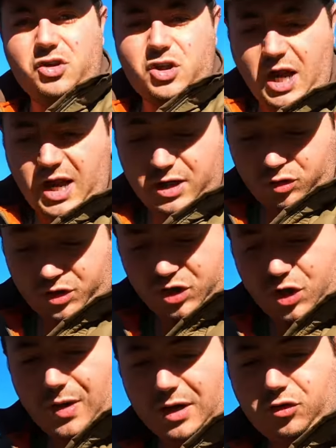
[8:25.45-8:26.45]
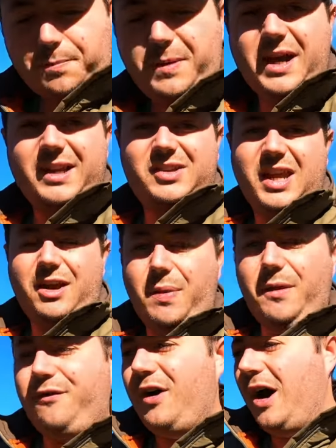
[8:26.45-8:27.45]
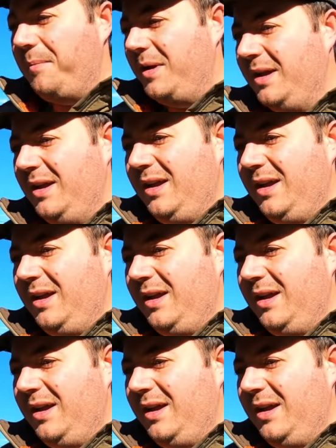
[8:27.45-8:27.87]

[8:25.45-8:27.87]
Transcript: 100 to 200 birds here on the farm.